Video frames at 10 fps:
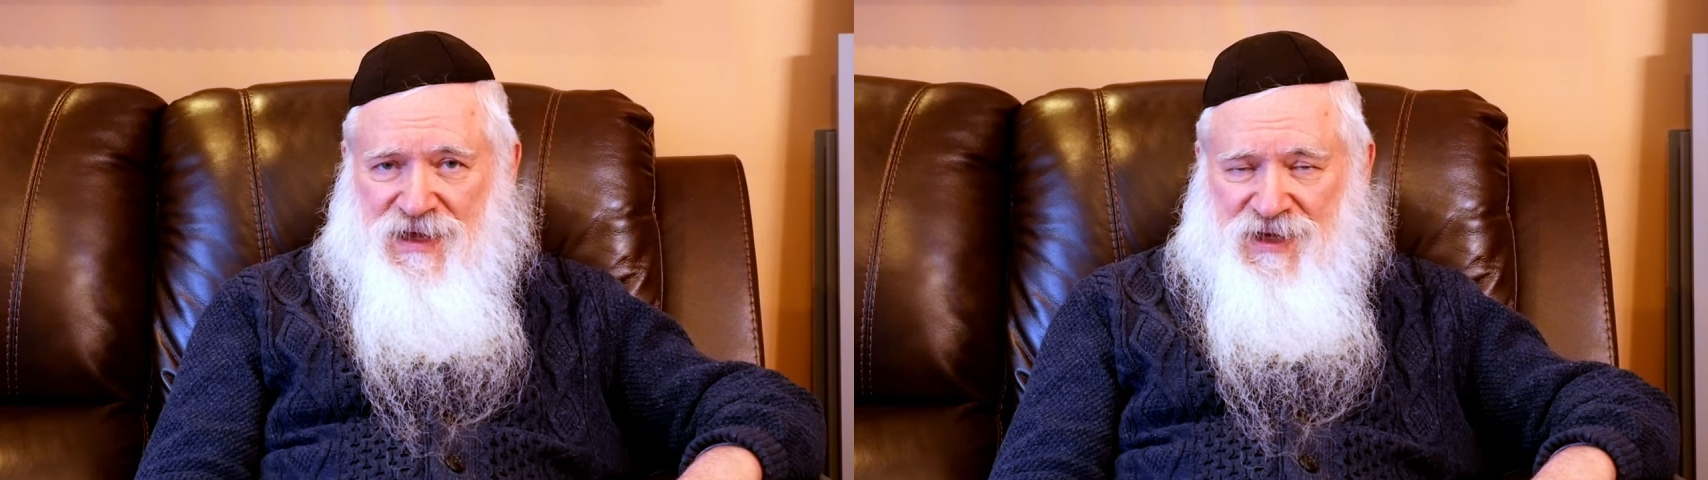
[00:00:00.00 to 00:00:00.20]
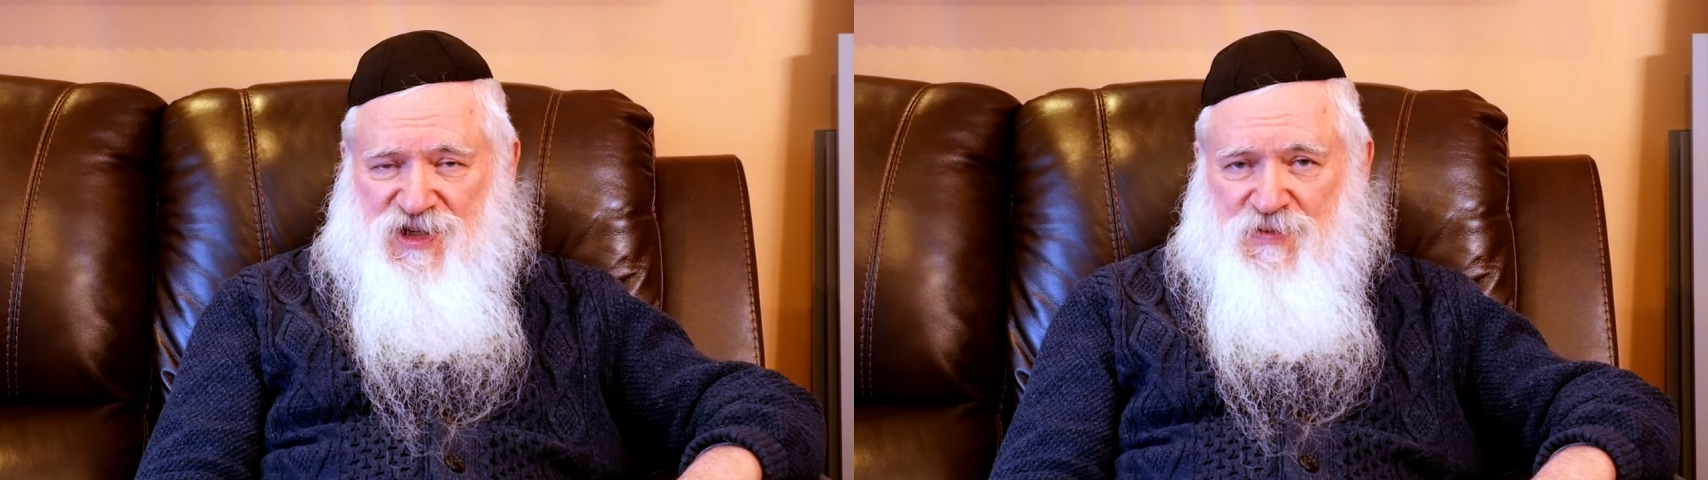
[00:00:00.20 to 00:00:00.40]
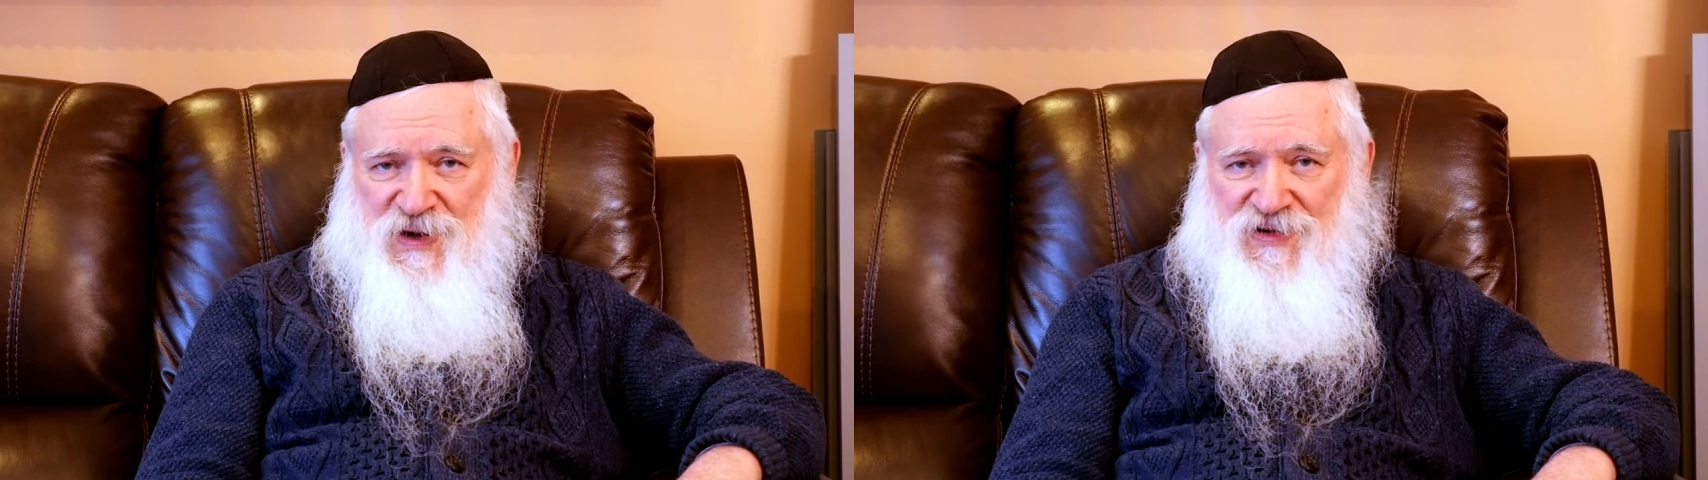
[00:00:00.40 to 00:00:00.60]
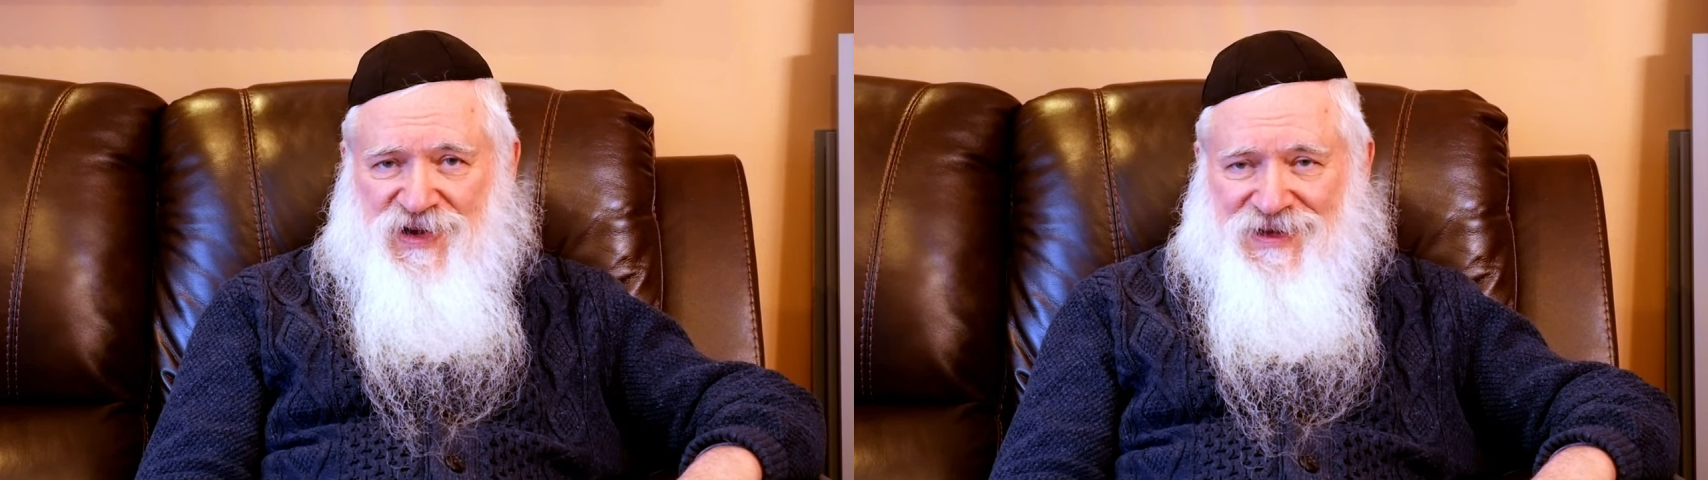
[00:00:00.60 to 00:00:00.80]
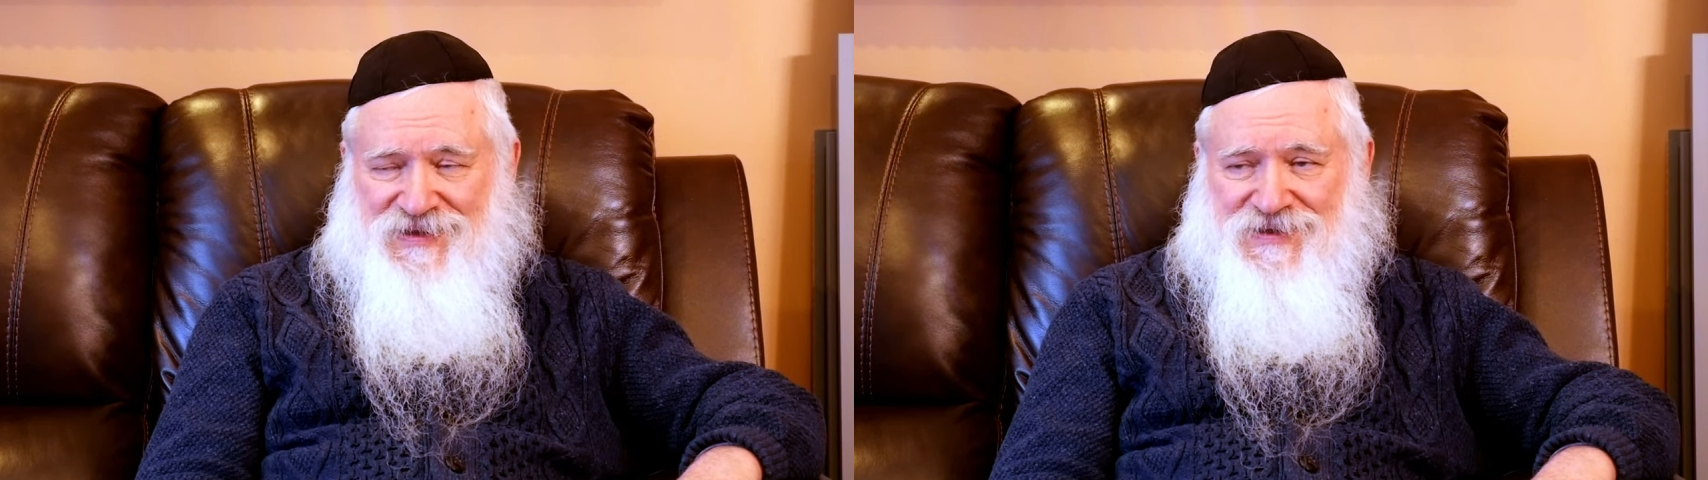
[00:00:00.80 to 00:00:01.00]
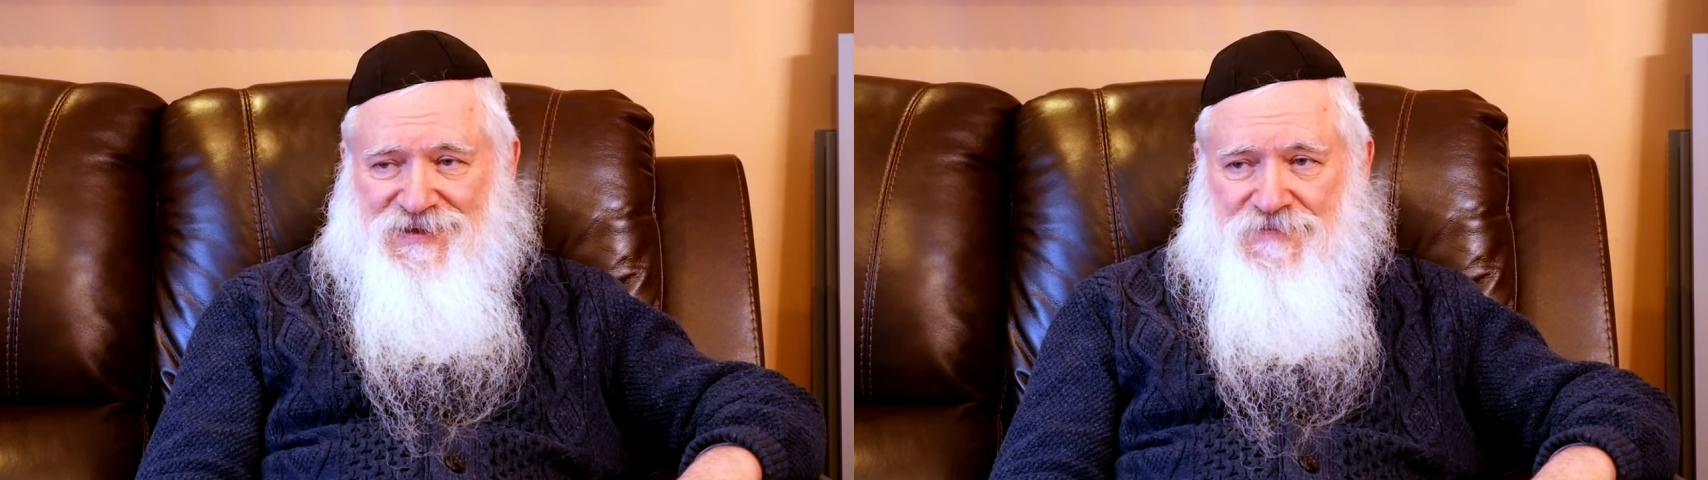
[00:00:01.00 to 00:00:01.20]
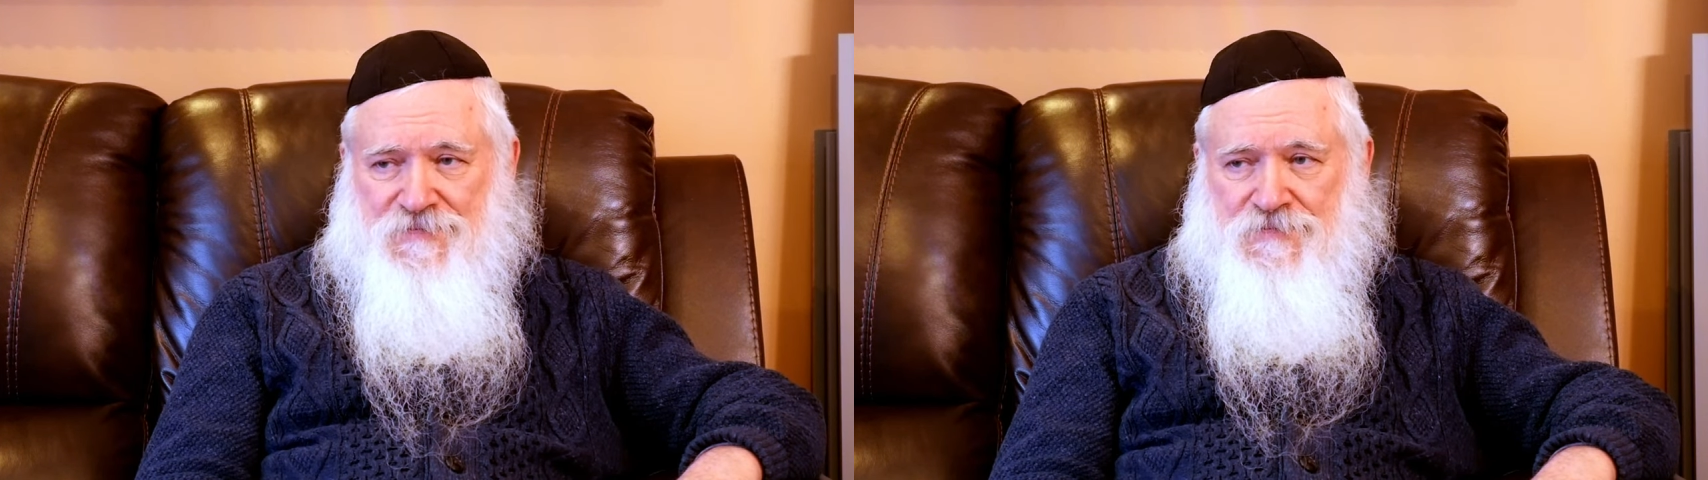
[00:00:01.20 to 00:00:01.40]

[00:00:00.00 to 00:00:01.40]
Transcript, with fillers: experience